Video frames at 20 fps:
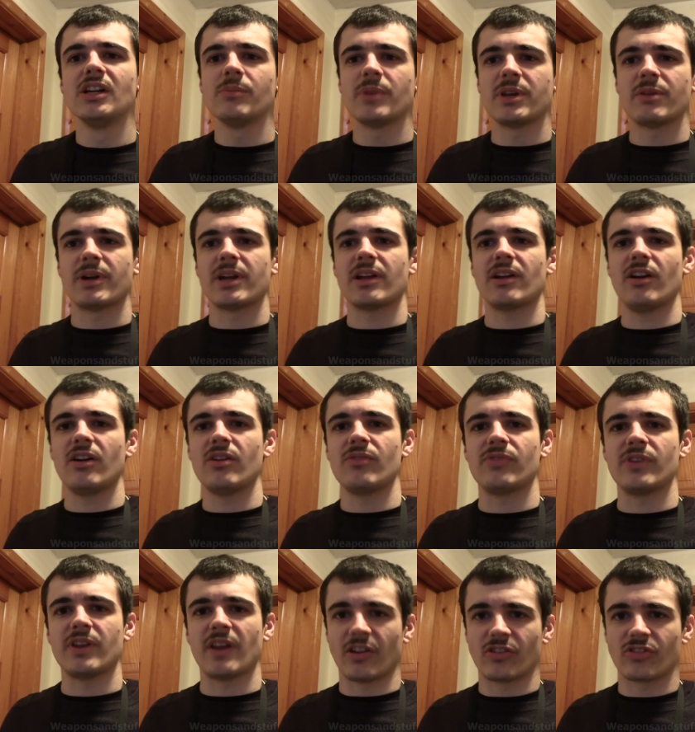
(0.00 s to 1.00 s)
but anyway
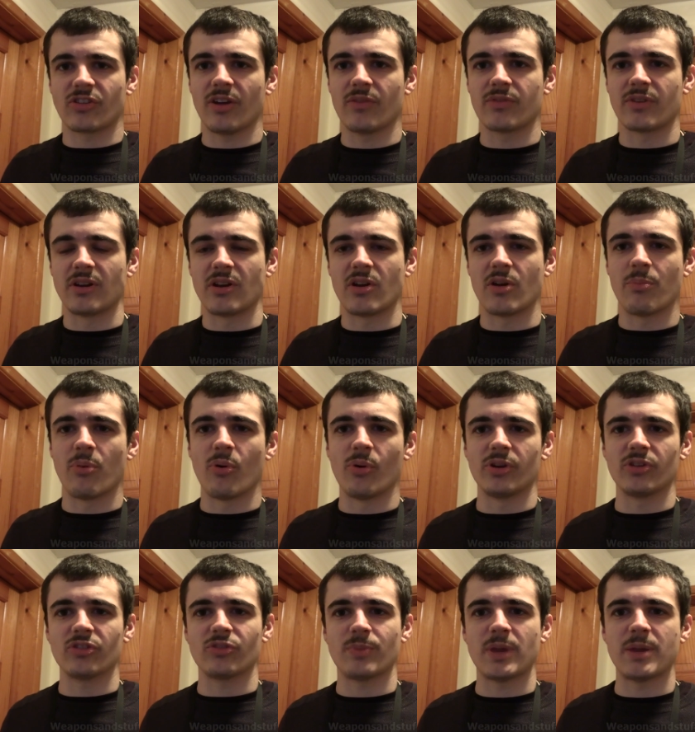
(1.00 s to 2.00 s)
hopefully that's covered a lot of
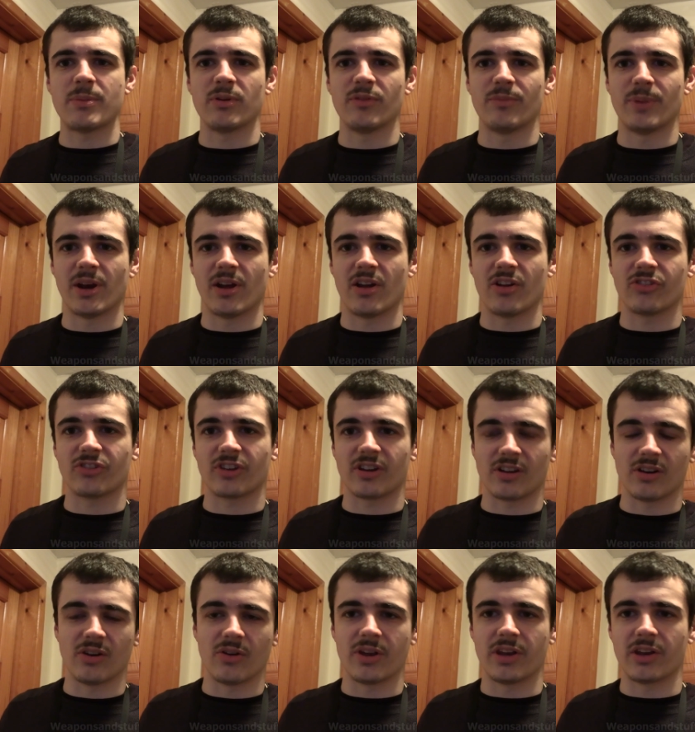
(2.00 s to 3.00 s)
points people have been
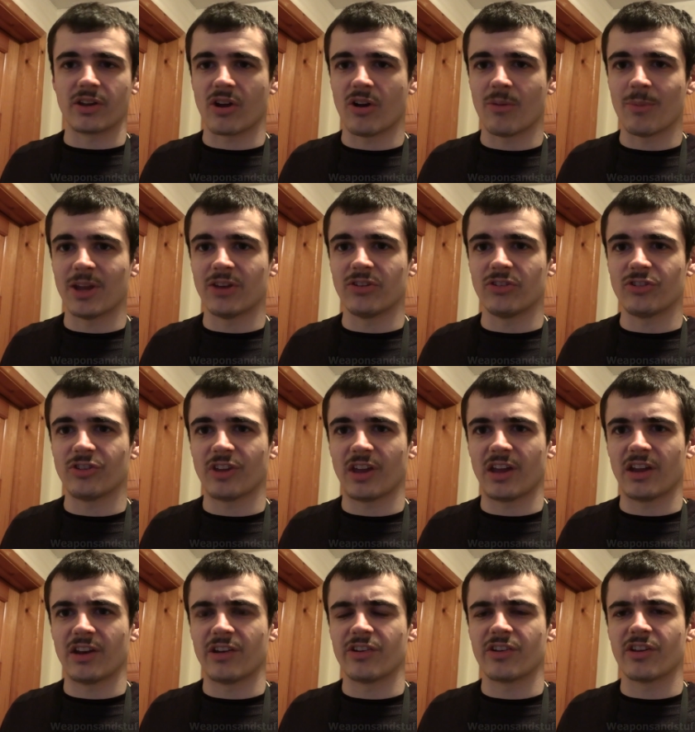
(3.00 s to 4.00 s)
asking a lot in the comments
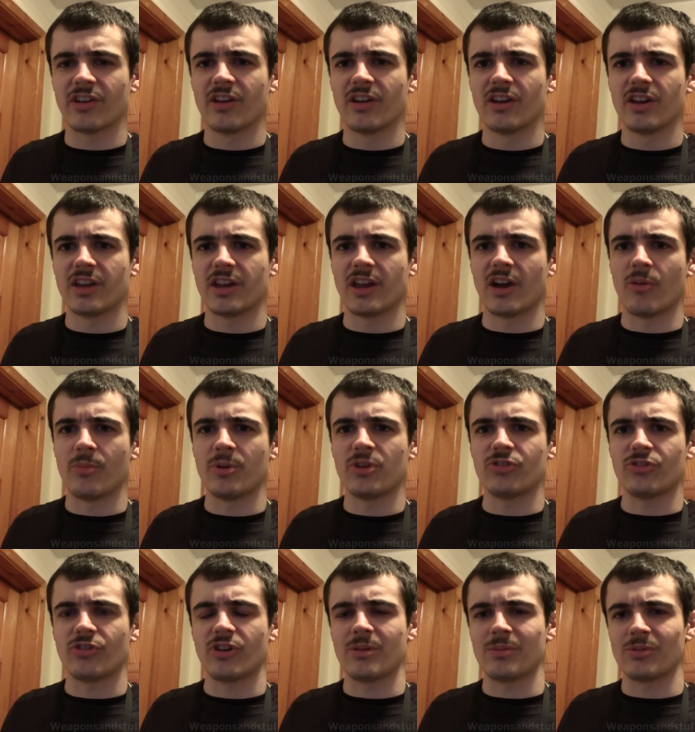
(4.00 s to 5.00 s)
and yeah I'll be
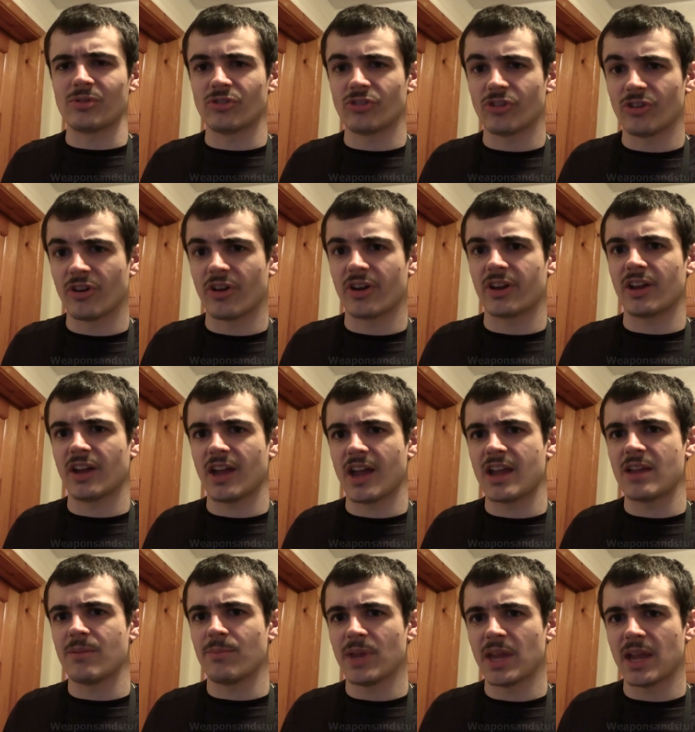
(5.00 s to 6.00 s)
streaming tonight at
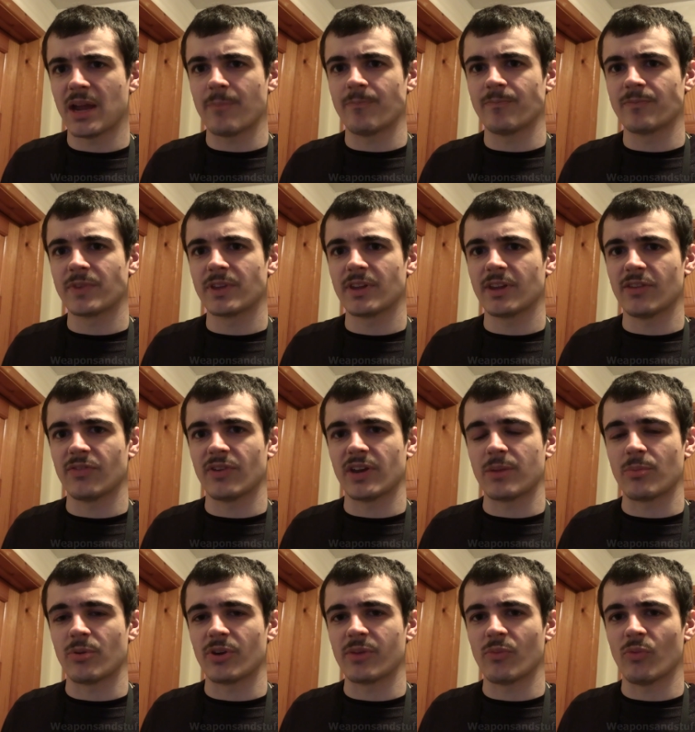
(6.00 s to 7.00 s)
8pm if
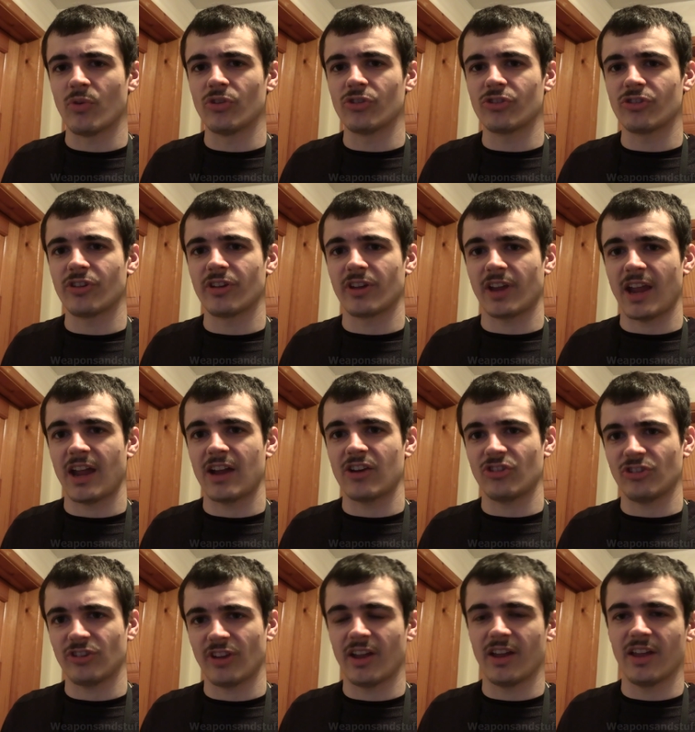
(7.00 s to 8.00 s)
anybody wants to
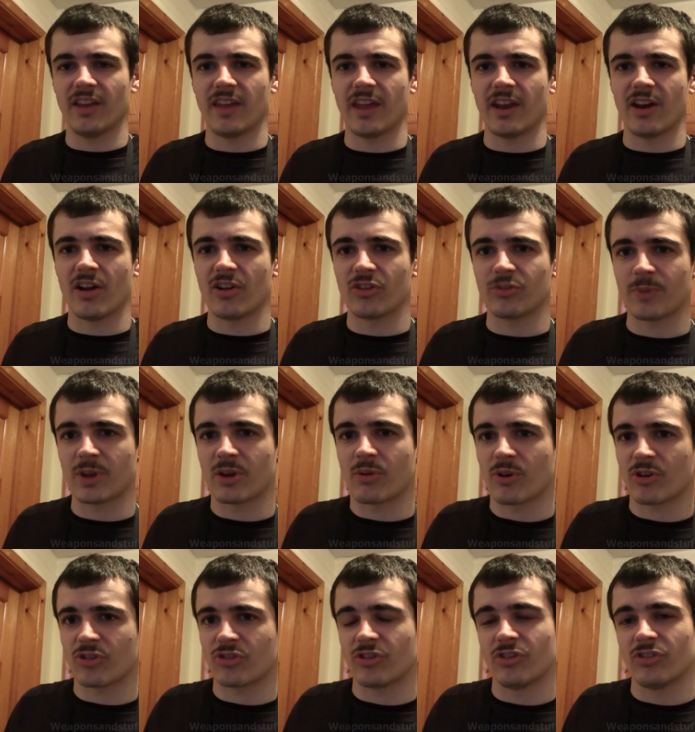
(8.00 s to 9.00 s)
catch that and then ask me
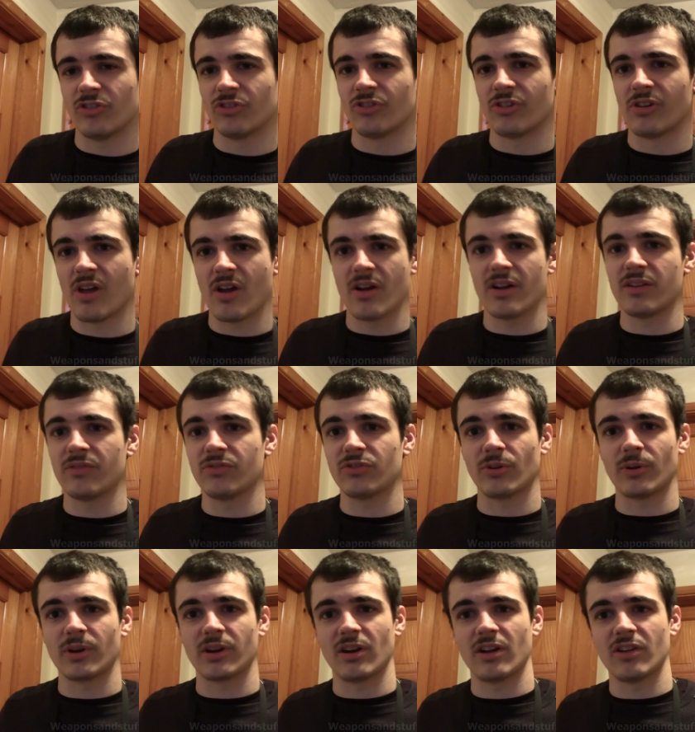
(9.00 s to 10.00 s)
questions live
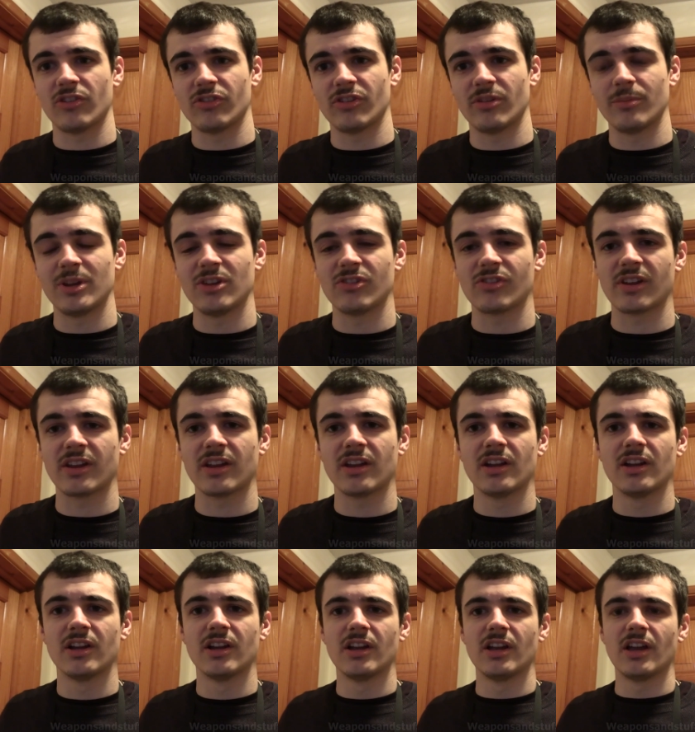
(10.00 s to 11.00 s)
so I can answer them easily
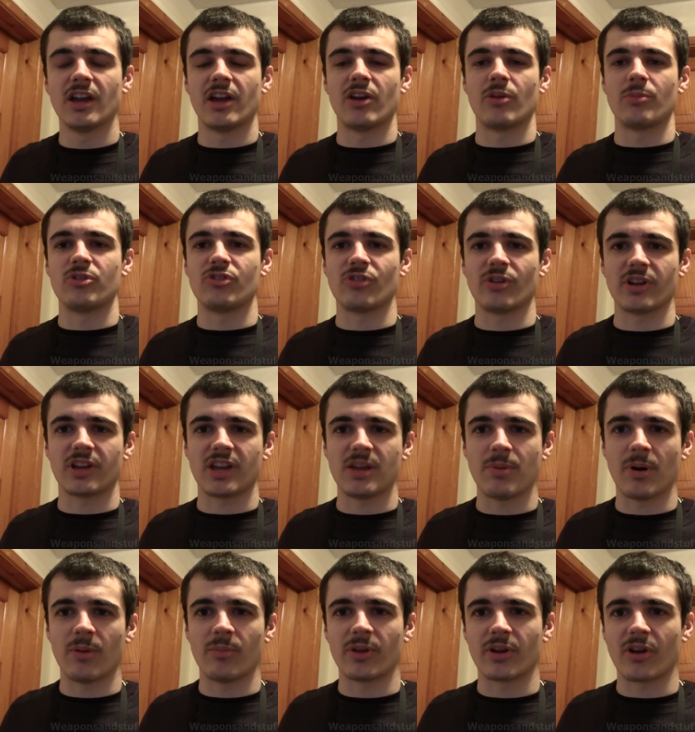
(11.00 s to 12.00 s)
and I'll be trying to
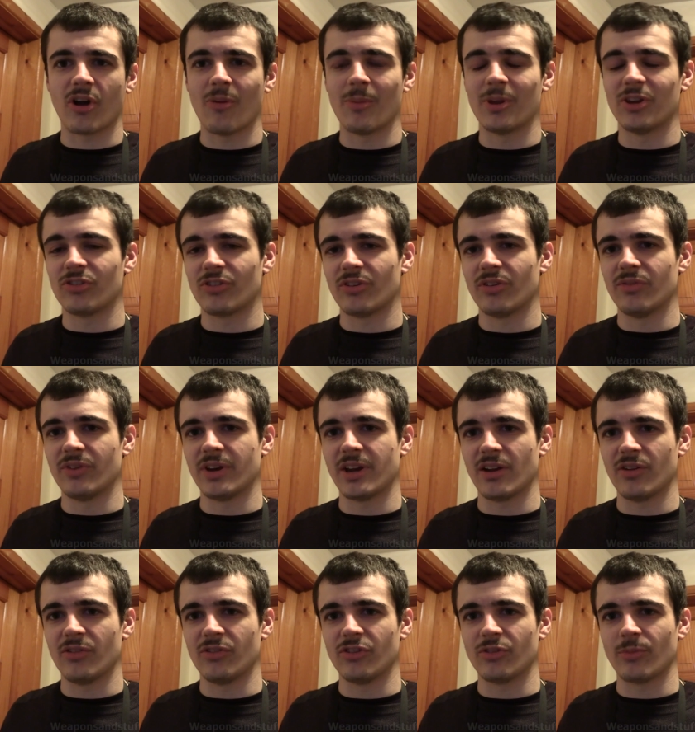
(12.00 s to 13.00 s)
keep up with the comments on the
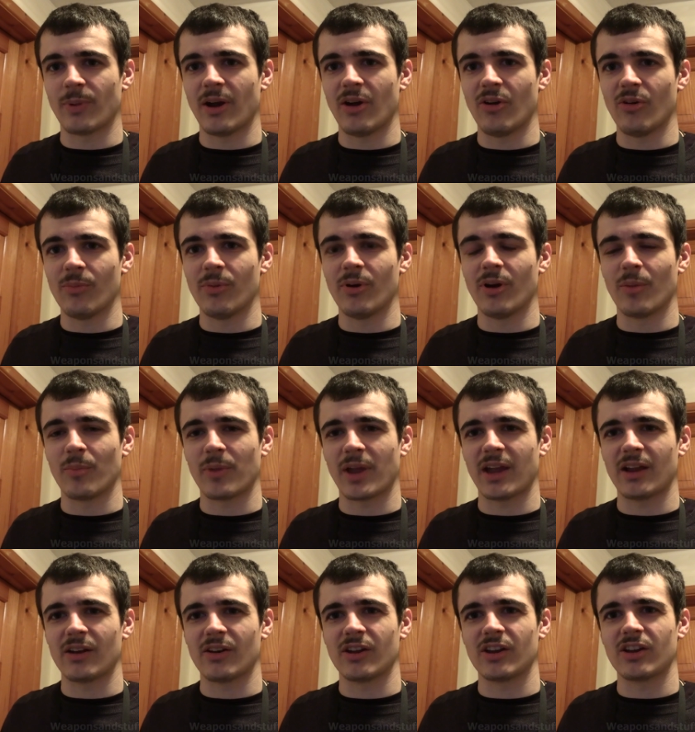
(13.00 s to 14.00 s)
videos as well but I'm
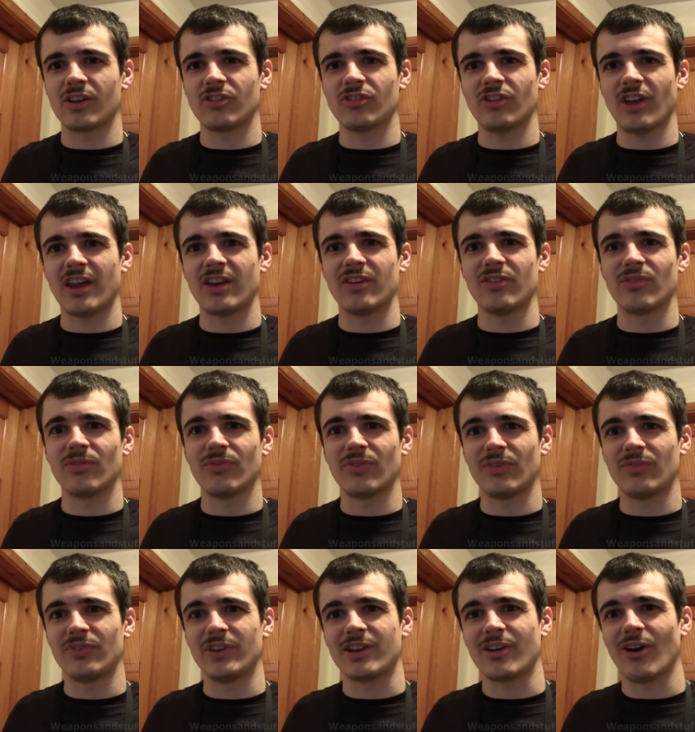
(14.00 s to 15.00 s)
getting like 10 to 50